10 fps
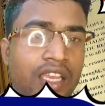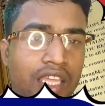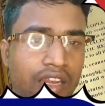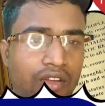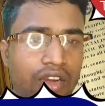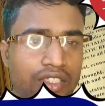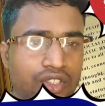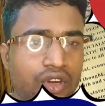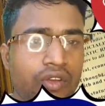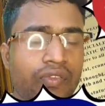
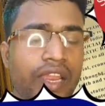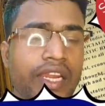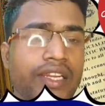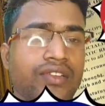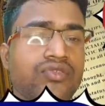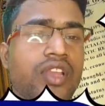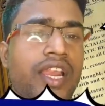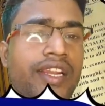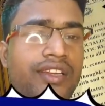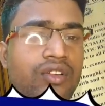regulation of land use
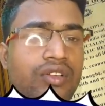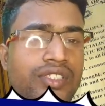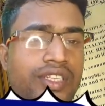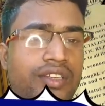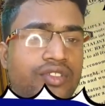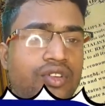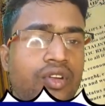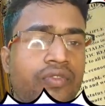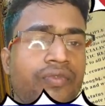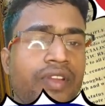and construction
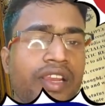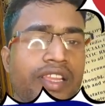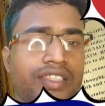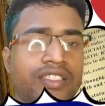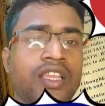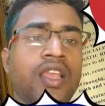of buildings,